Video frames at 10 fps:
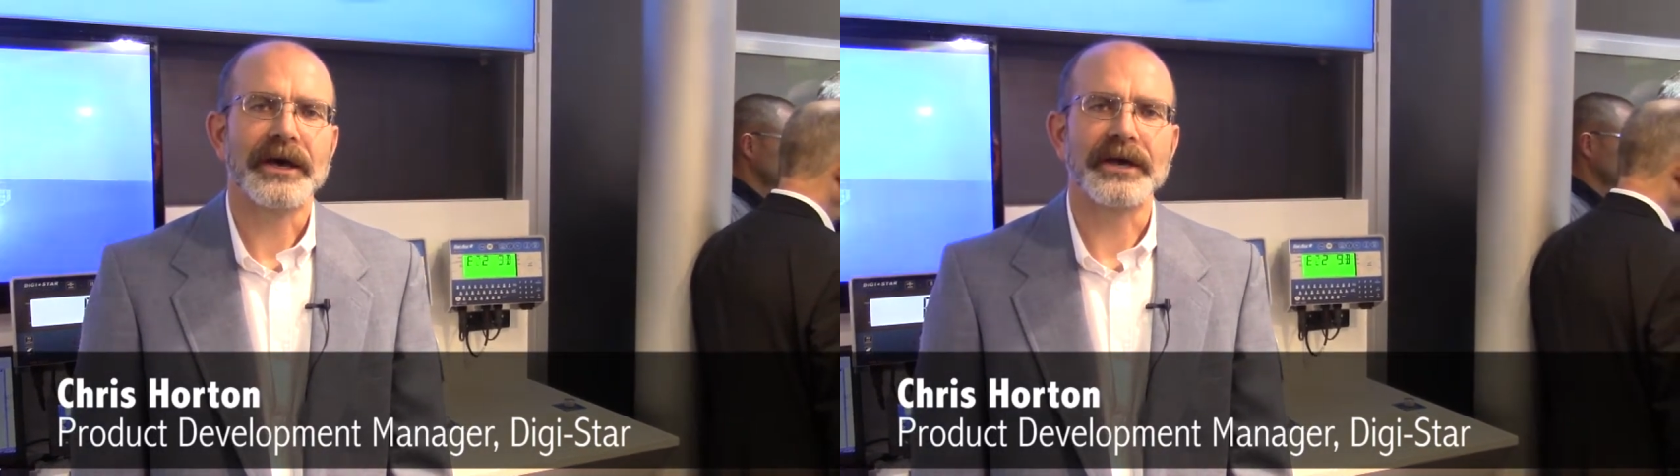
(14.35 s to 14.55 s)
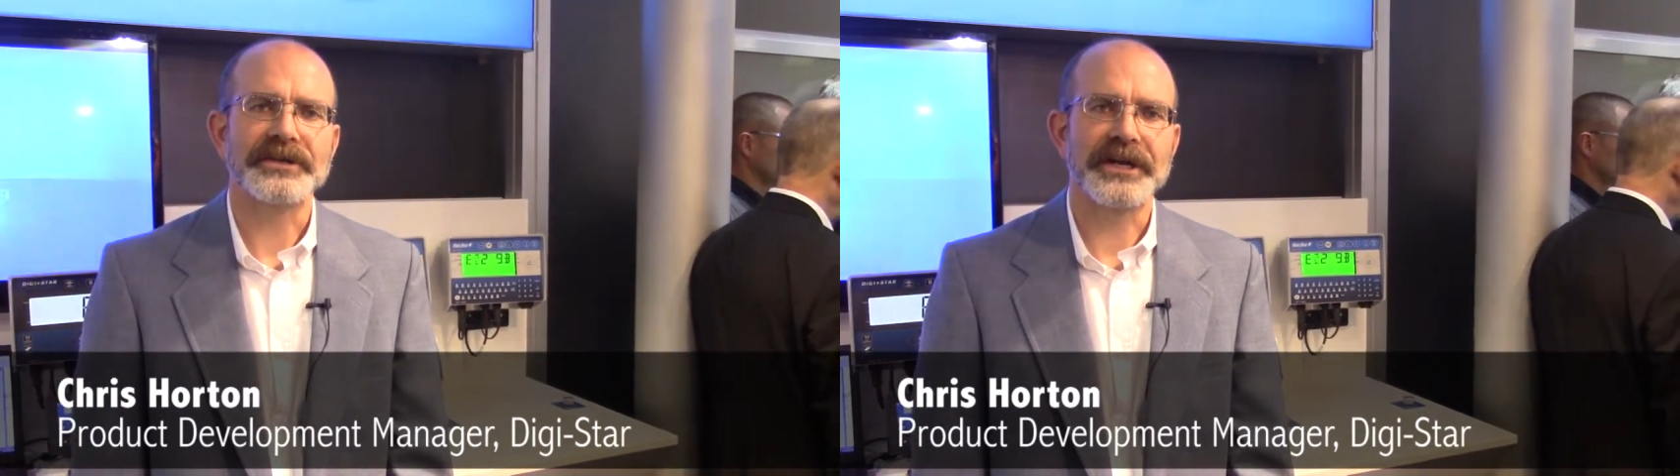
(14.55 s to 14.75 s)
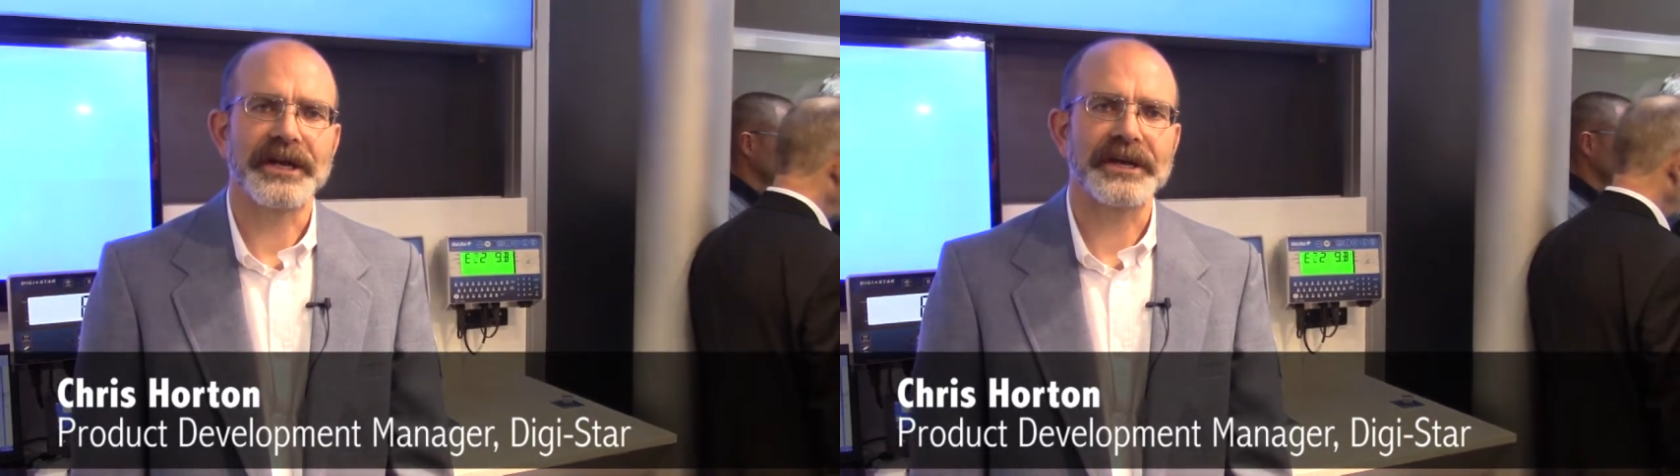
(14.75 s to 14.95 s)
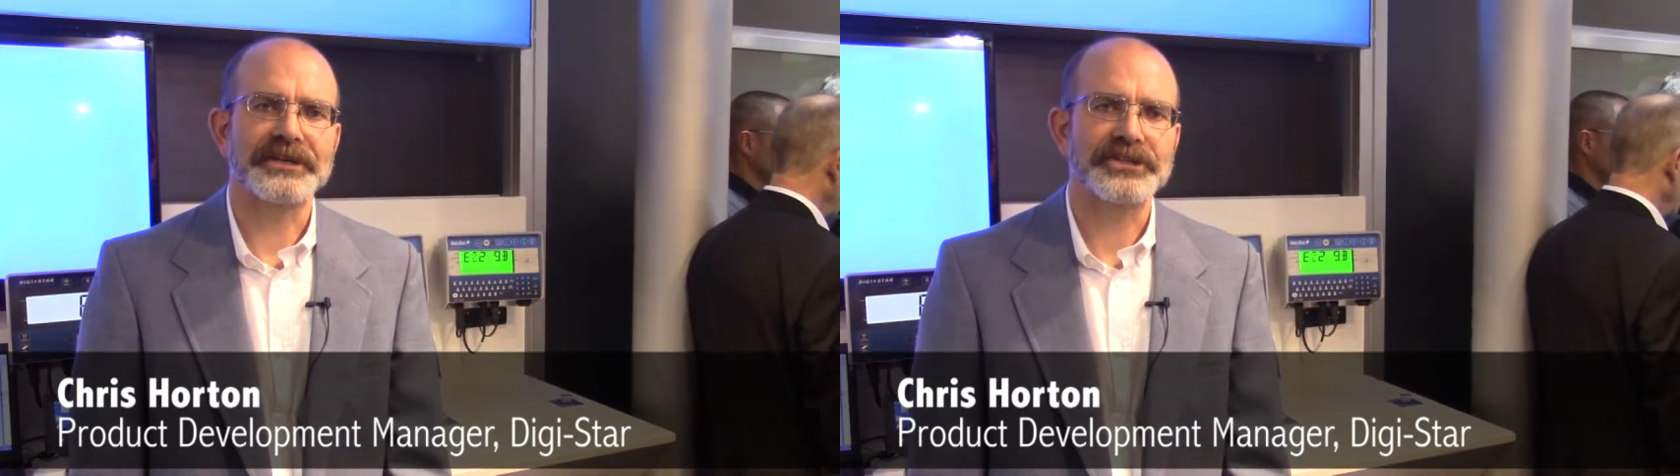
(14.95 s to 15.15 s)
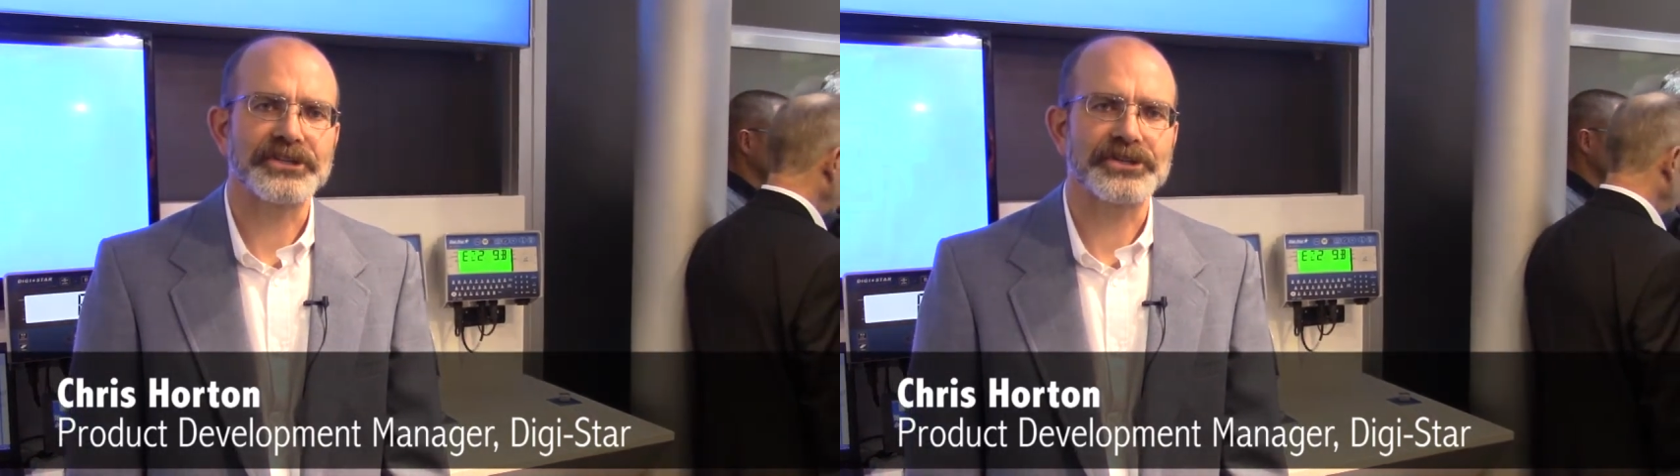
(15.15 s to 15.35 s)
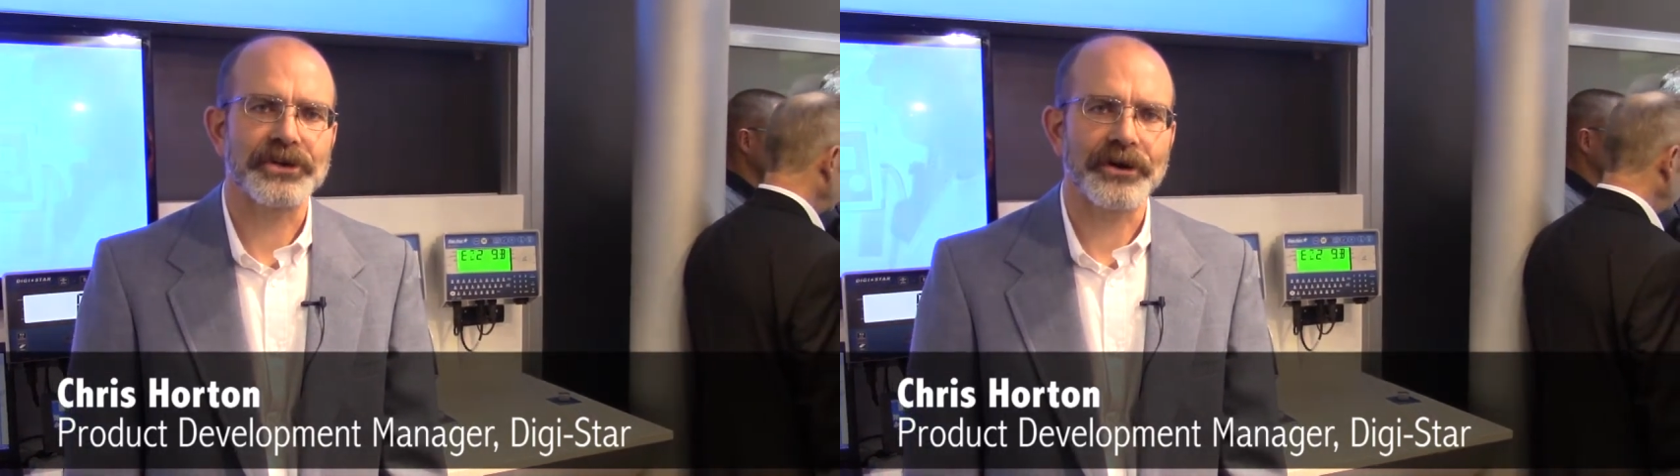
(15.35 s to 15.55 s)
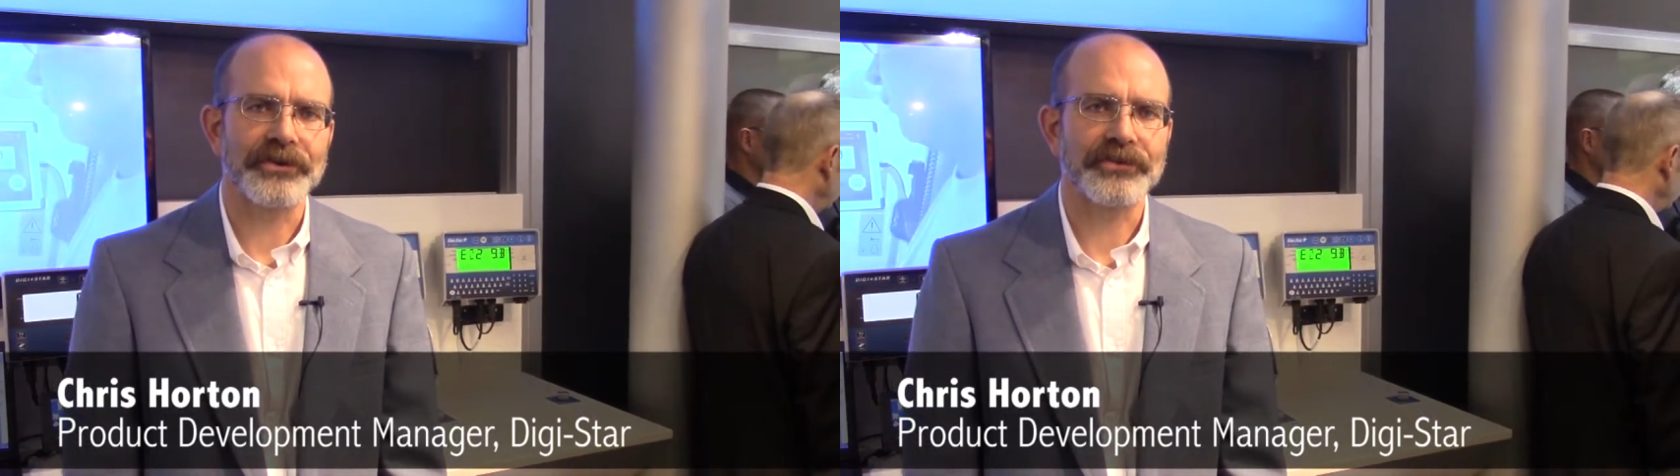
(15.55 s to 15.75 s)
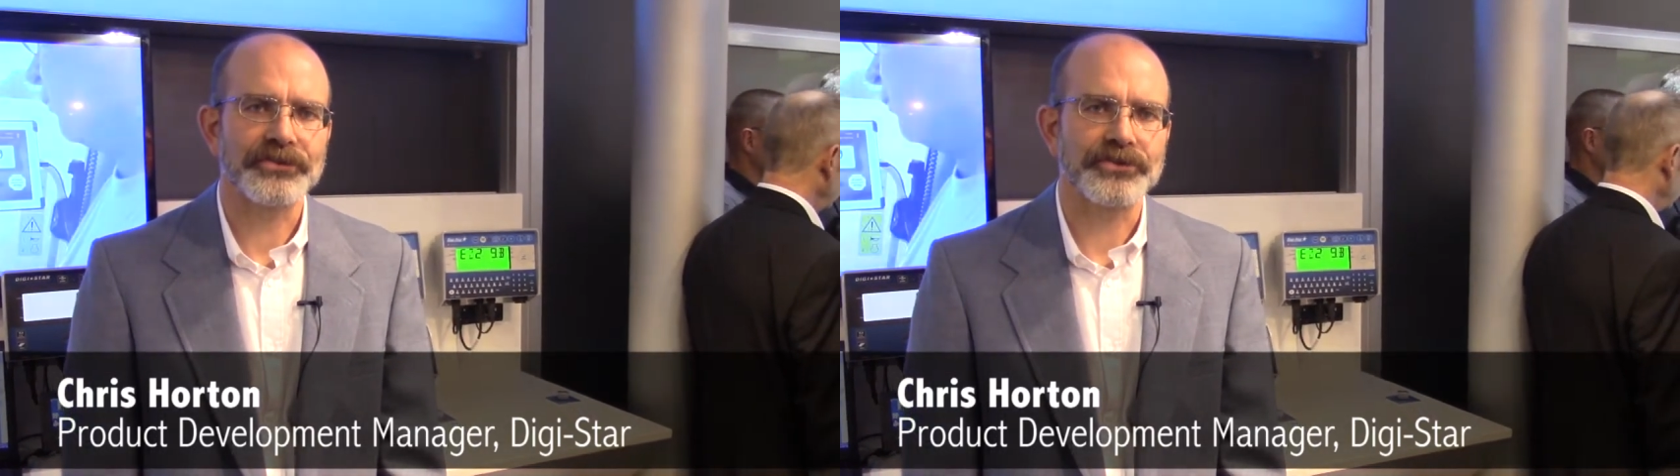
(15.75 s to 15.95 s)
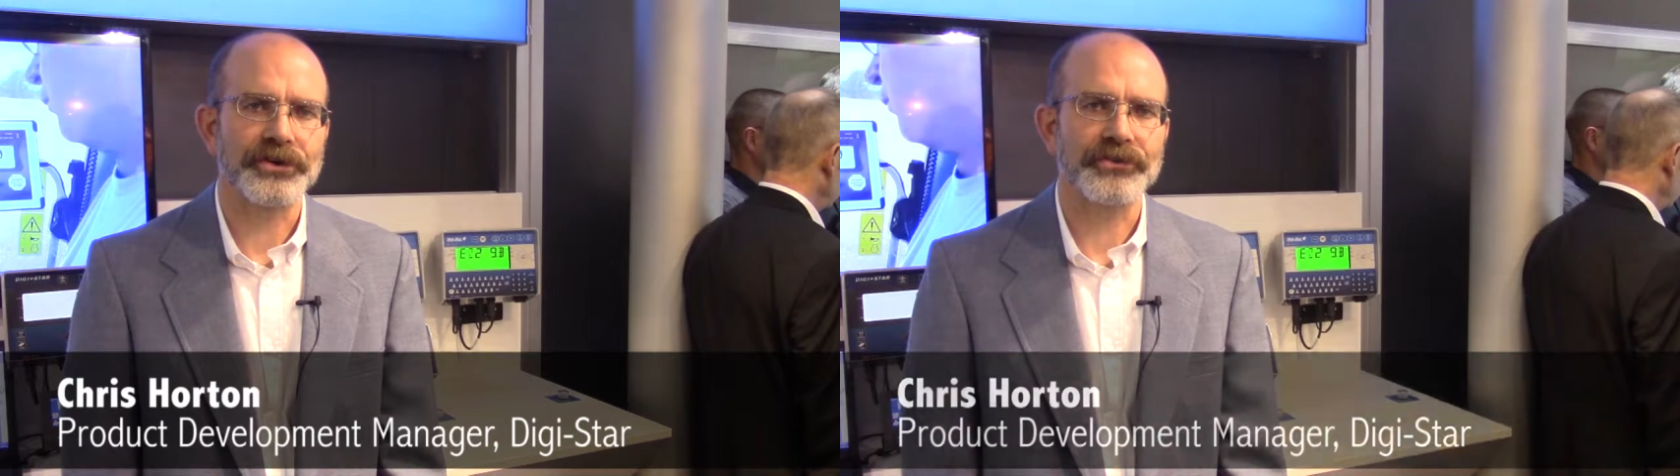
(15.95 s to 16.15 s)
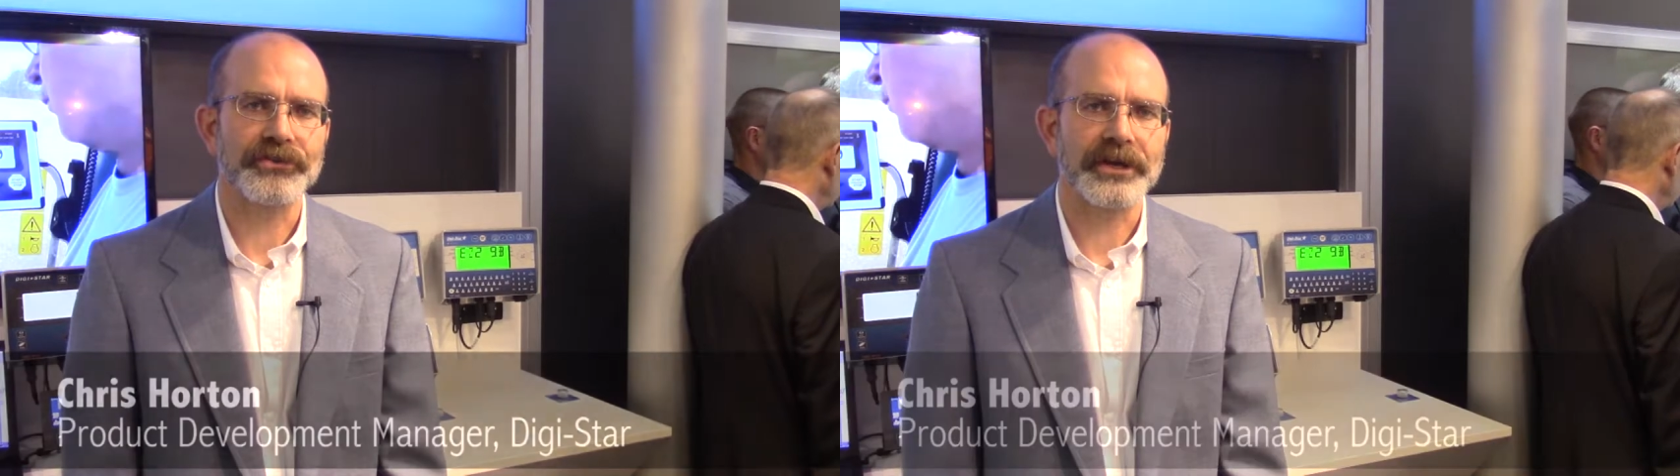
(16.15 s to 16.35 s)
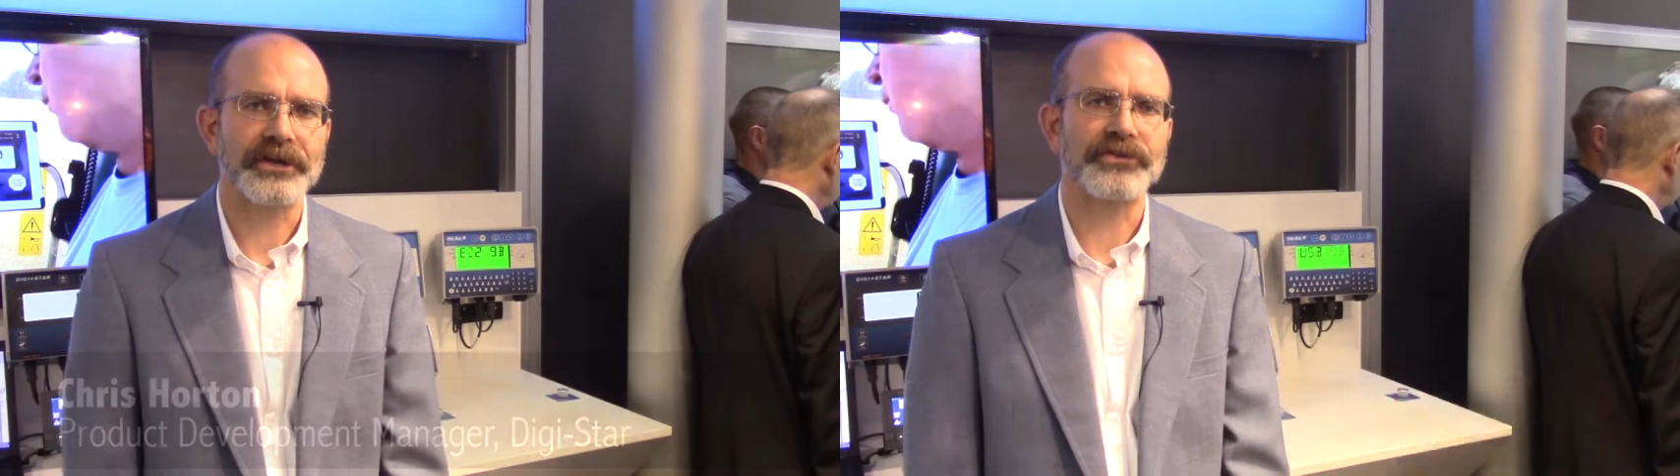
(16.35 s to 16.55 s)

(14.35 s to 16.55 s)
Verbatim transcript: And today Digi-Star is introducing